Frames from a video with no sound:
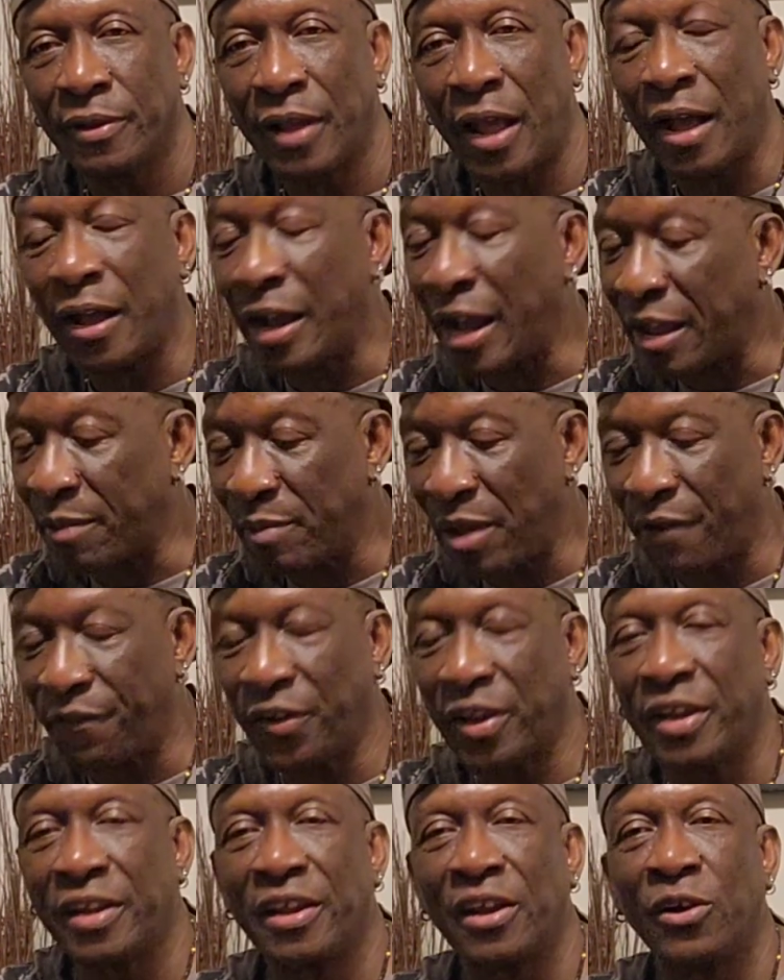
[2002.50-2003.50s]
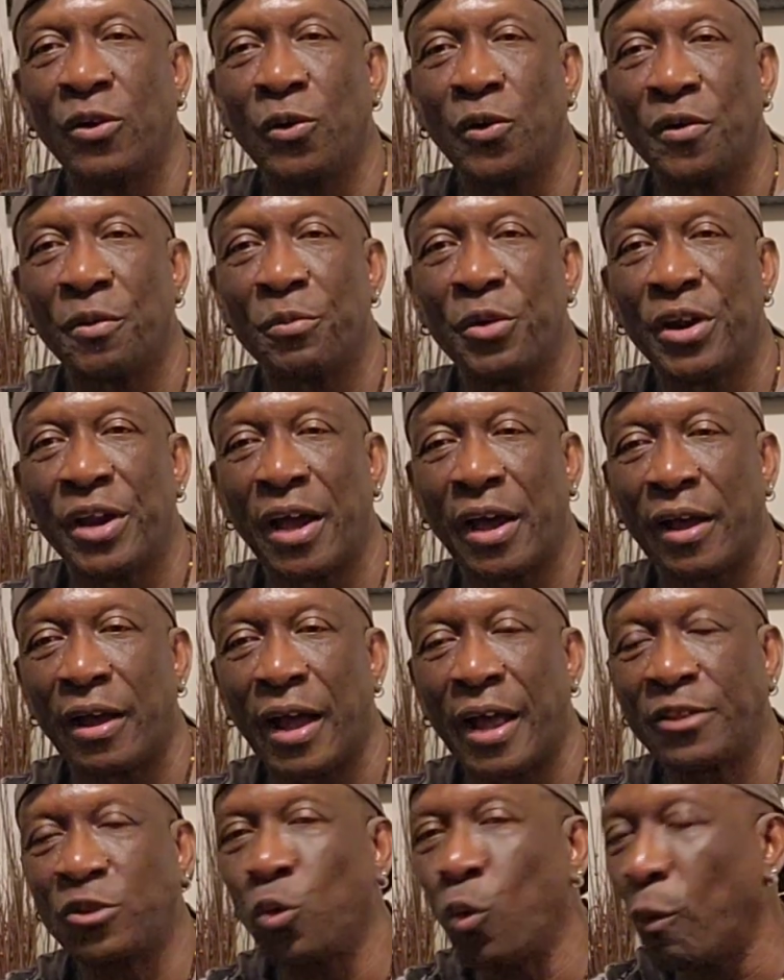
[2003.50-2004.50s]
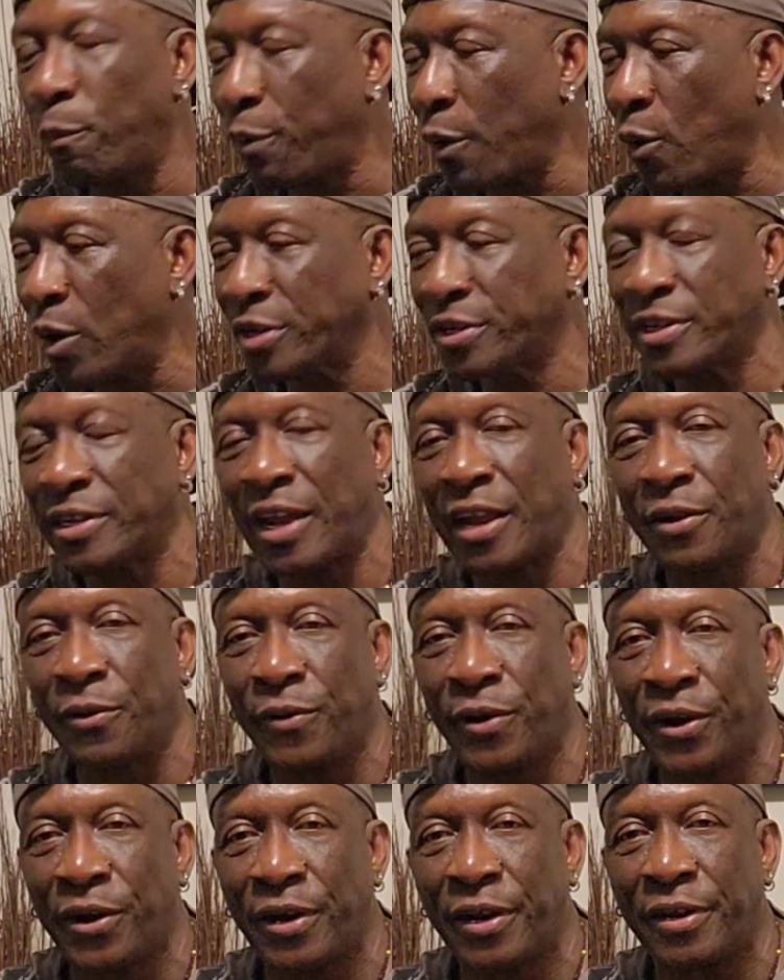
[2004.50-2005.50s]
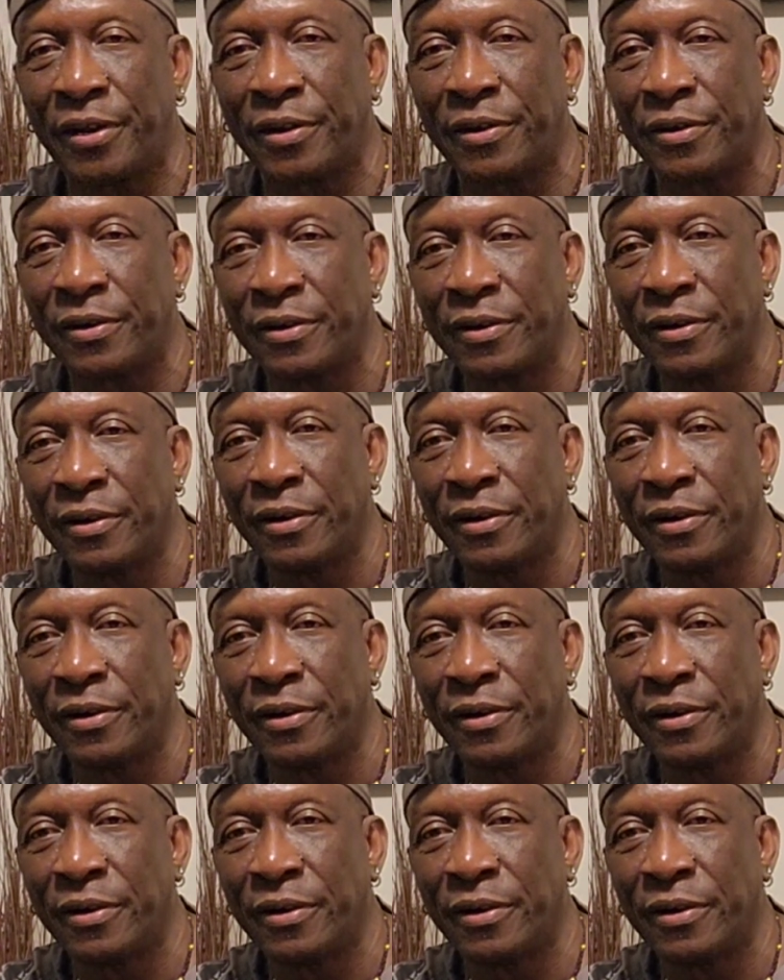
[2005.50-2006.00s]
And God me have to give the glory, brother. I two powers in the world, you know.